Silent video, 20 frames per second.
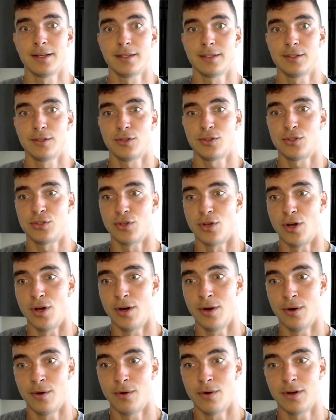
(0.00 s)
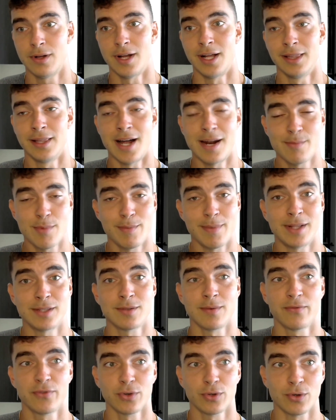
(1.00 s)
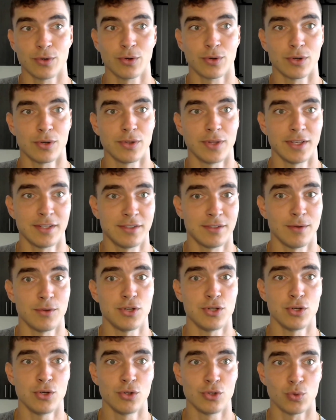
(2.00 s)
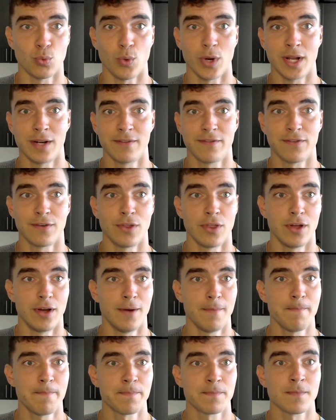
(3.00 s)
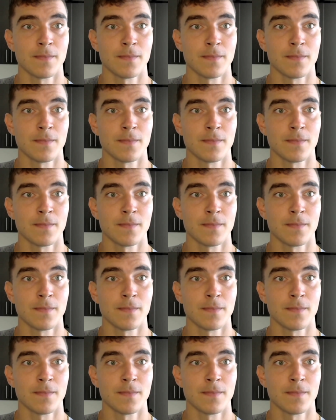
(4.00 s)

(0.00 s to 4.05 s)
So a lot of momentum for Google. This is a huge win for them.